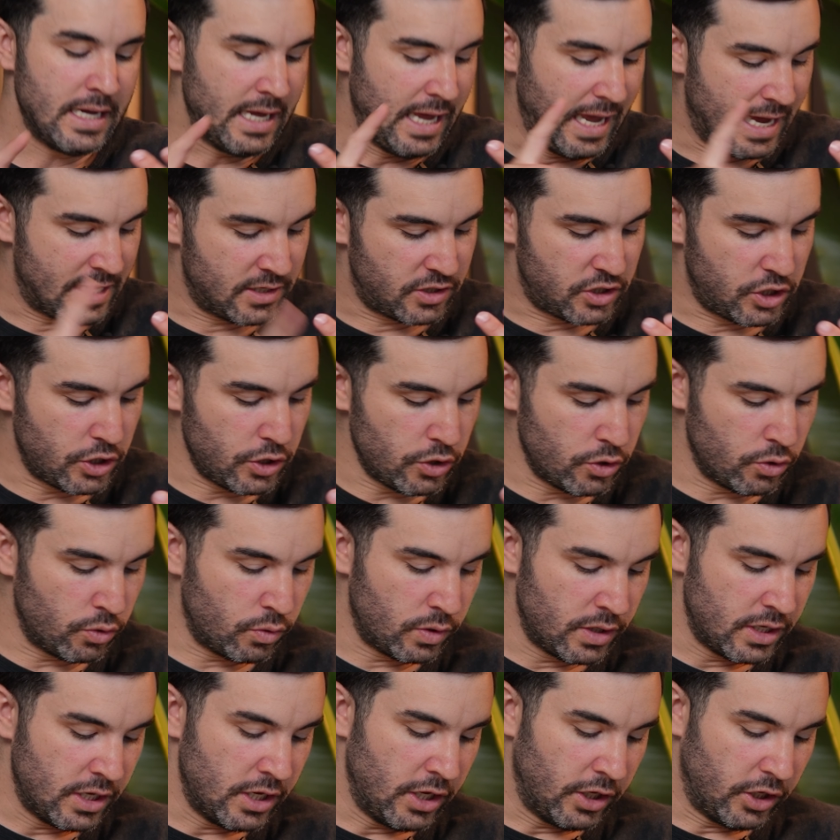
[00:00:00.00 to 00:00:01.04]
And
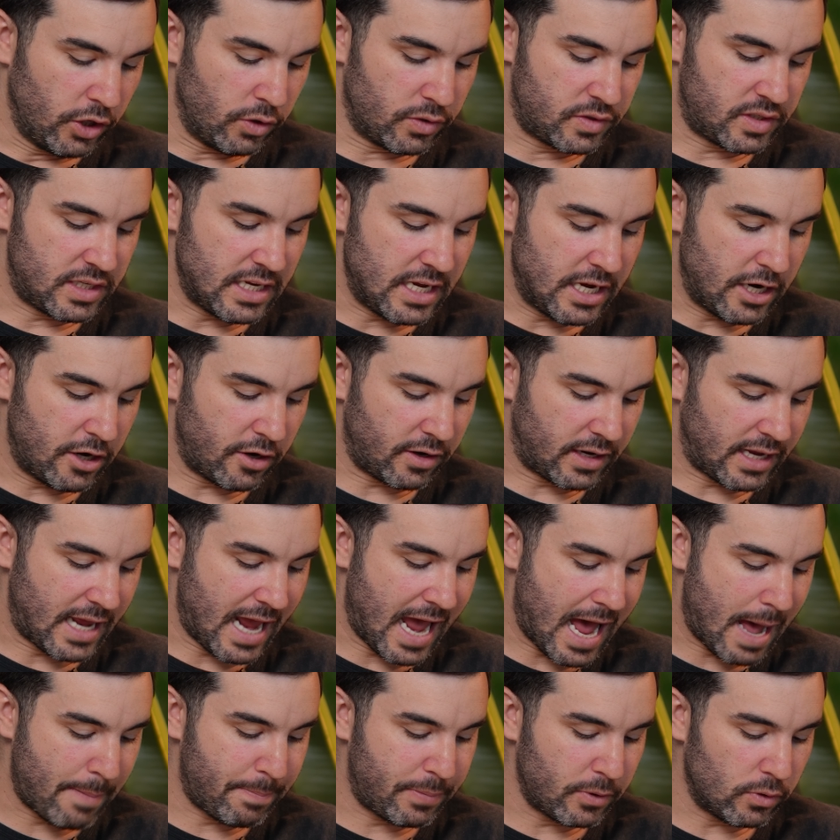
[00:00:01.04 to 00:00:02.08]
two, you'll see here
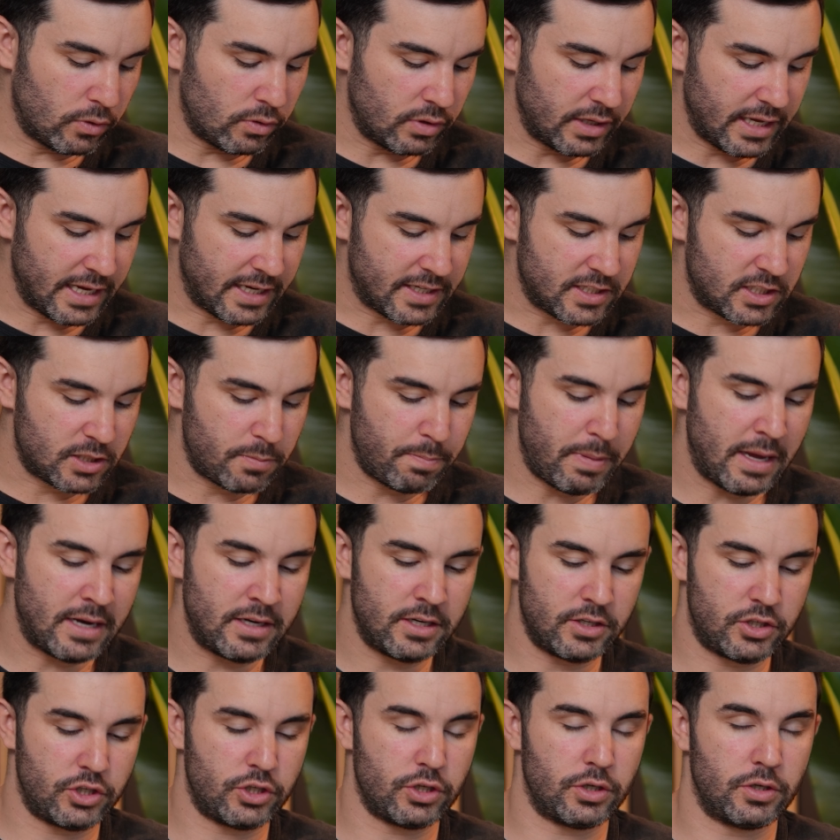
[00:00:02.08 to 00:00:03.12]
capital
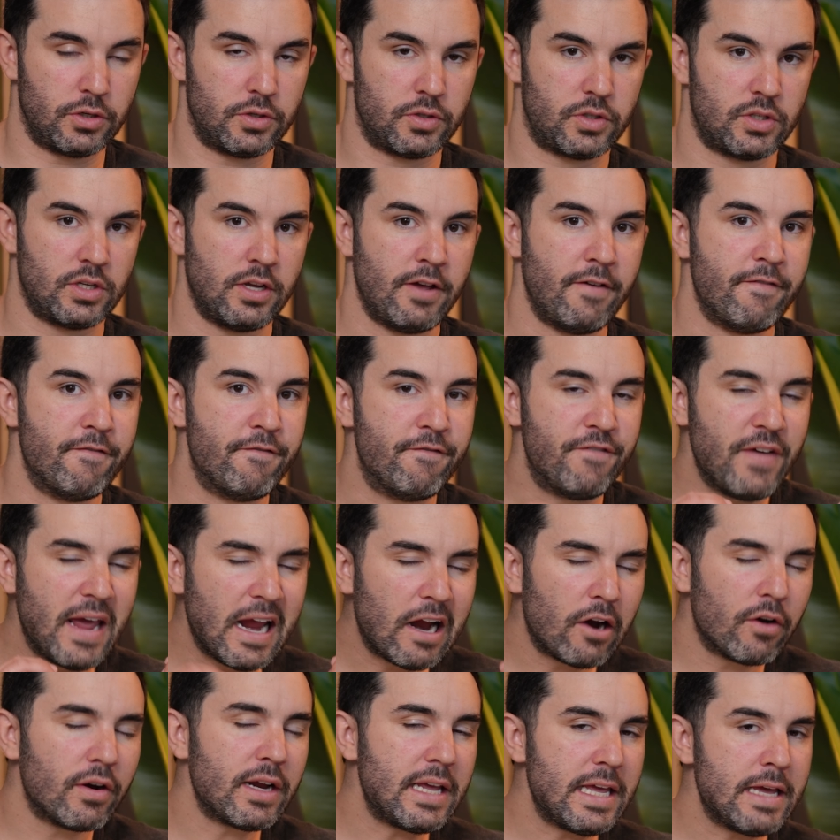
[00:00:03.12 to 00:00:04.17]
expenditures.
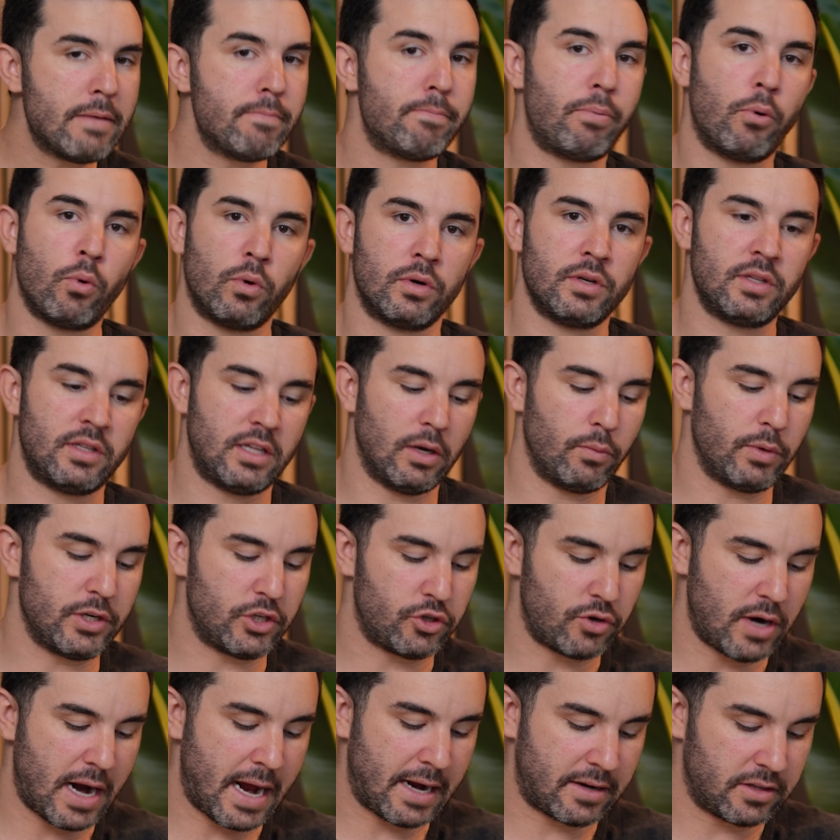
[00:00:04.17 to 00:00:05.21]
Very important that we
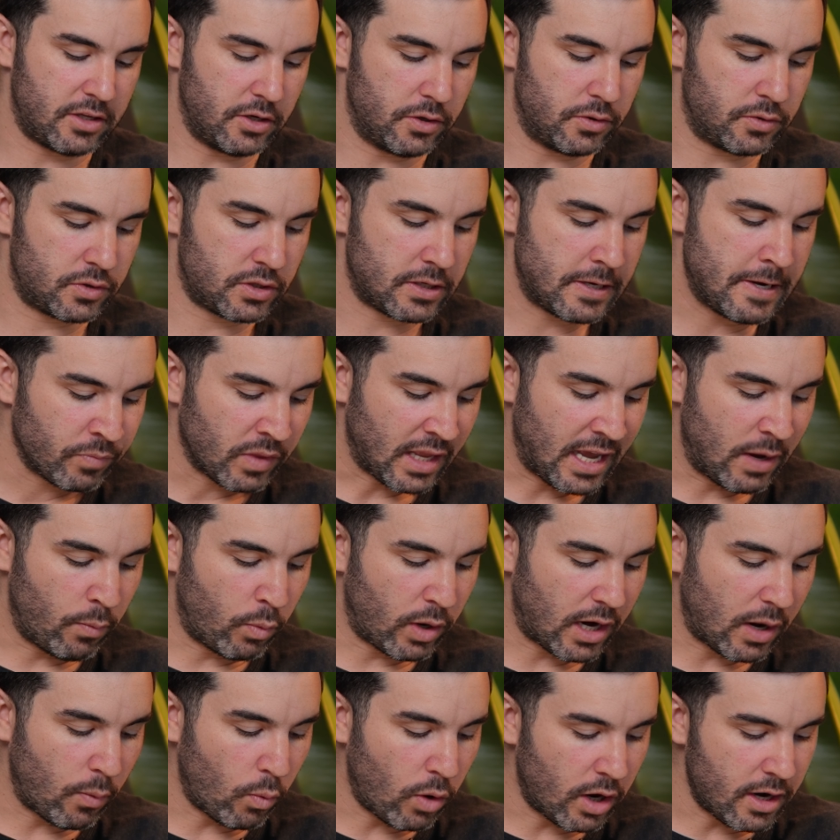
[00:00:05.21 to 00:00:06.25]
track those. And
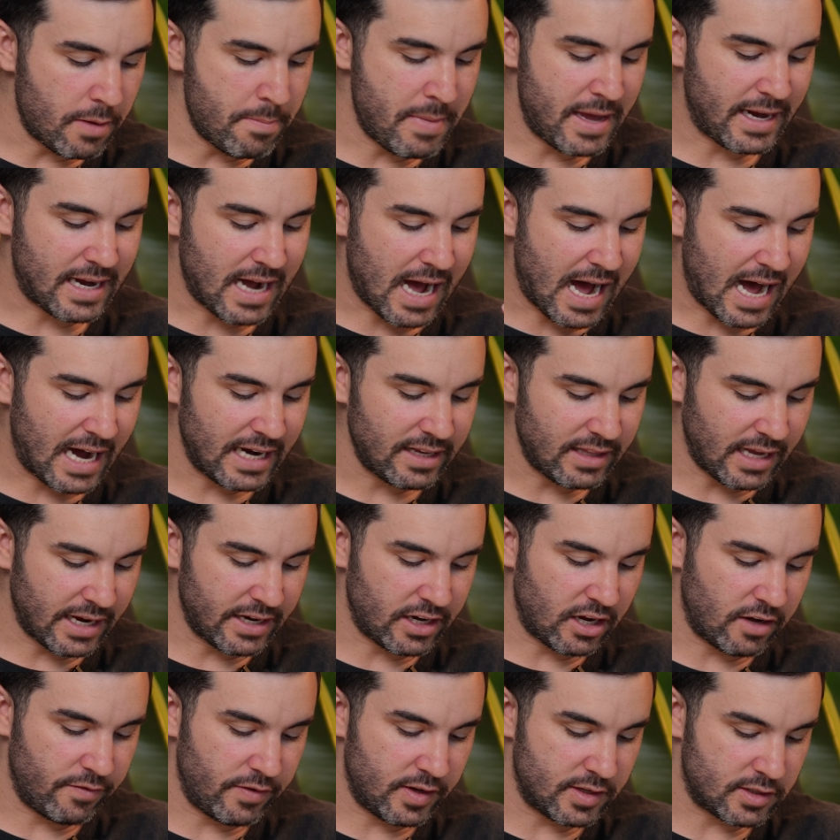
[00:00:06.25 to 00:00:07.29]
what I want to make a highlight
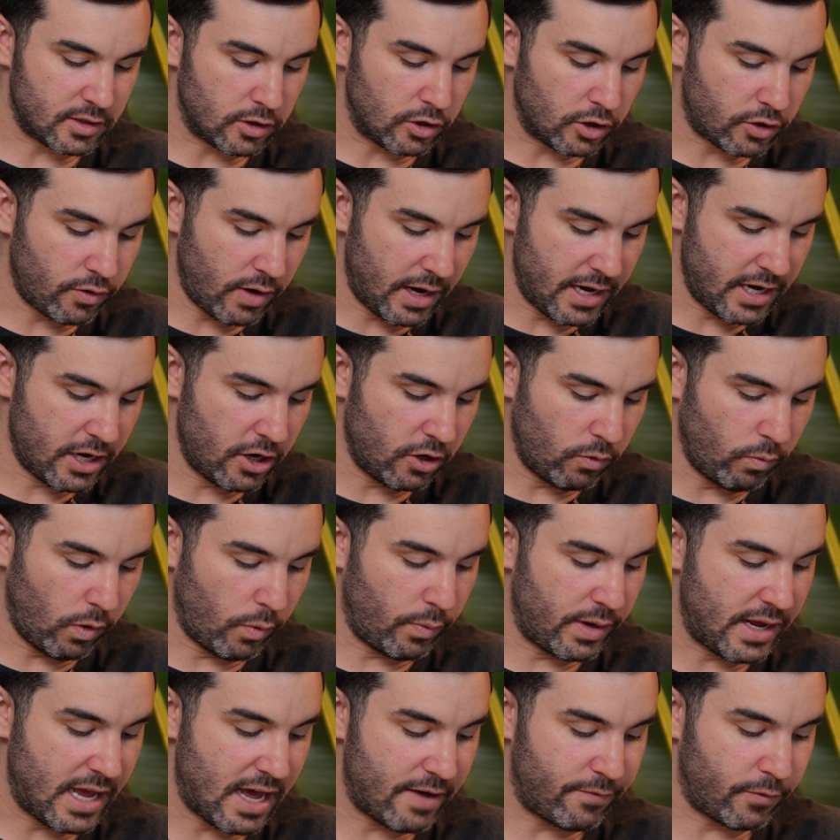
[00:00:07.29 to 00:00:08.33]
of is look right here where
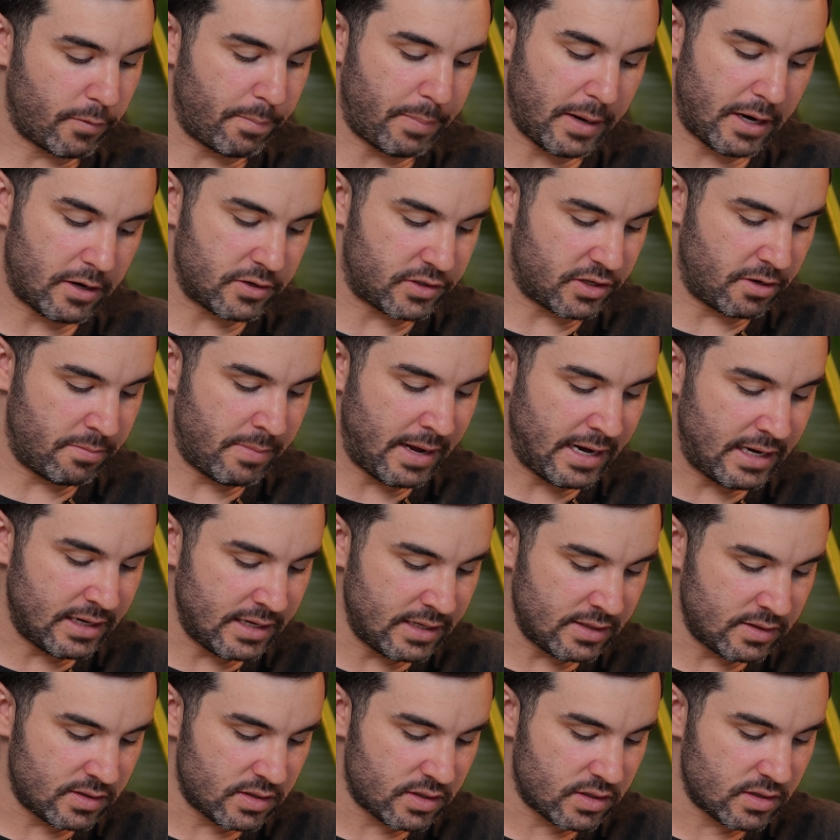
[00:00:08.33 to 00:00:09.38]
we have repairs and
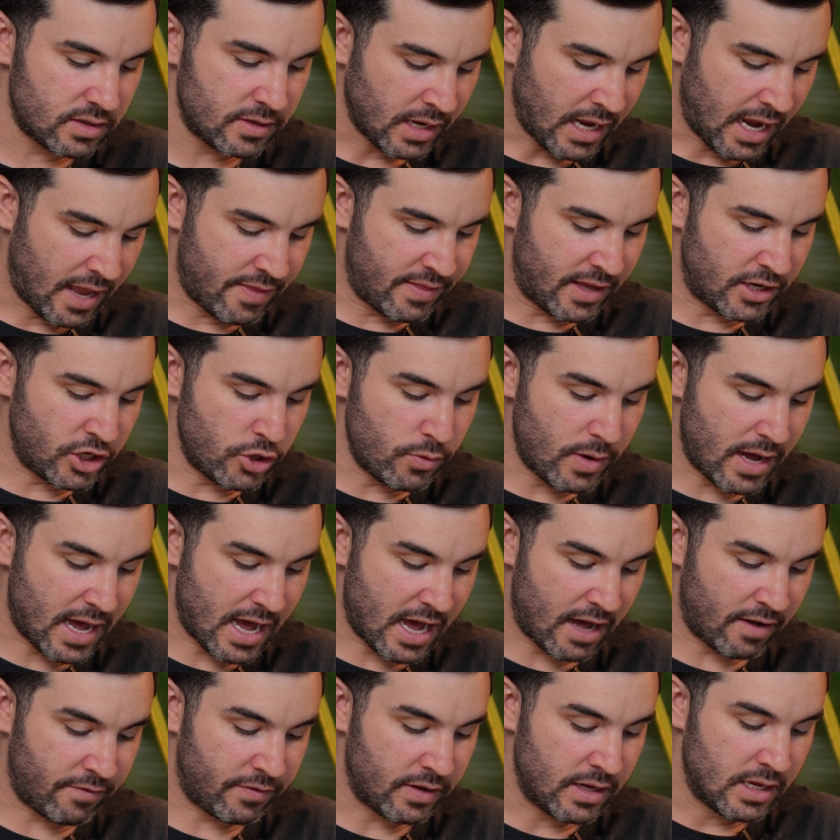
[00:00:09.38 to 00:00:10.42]
maintenance, and then you
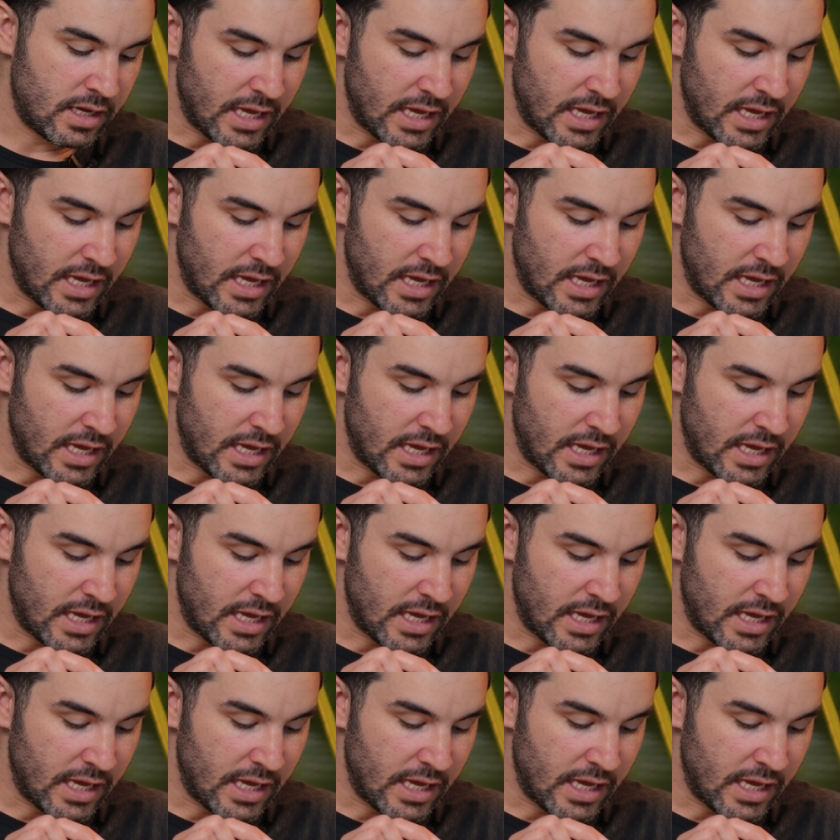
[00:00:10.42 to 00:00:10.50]
have